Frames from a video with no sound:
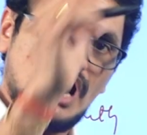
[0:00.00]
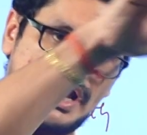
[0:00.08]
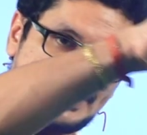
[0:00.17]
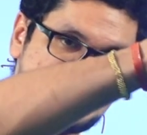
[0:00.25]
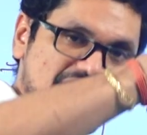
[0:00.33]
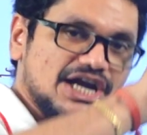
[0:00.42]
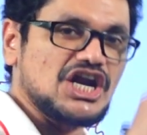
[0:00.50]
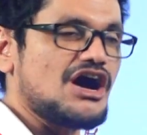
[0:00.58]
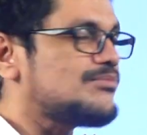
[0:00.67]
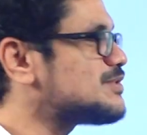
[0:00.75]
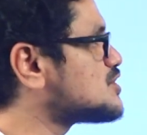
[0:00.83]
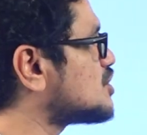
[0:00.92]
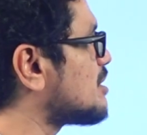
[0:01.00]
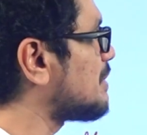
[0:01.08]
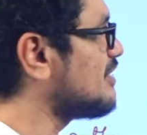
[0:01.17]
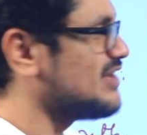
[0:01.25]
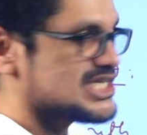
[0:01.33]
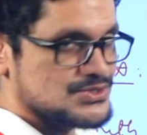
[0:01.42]
Exactly opposite to the
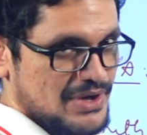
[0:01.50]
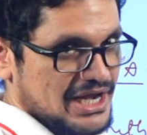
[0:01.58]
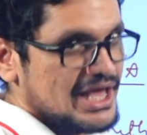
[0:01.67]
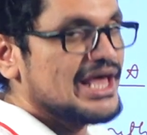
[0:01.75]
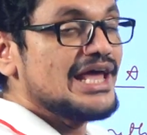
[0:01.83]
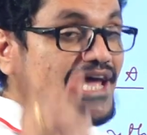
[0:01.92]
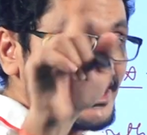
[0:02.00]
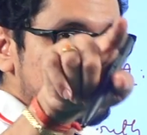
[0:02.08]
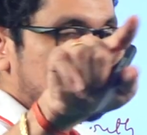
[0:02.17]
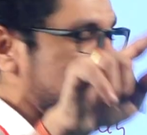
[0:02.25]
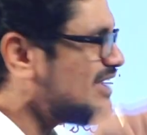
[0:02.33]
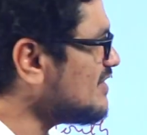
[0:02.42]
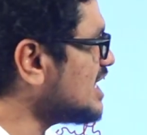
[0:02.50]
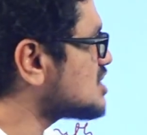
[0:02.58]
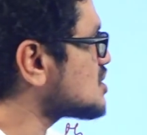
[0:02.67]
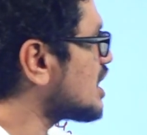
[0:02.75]
previous one. In the previous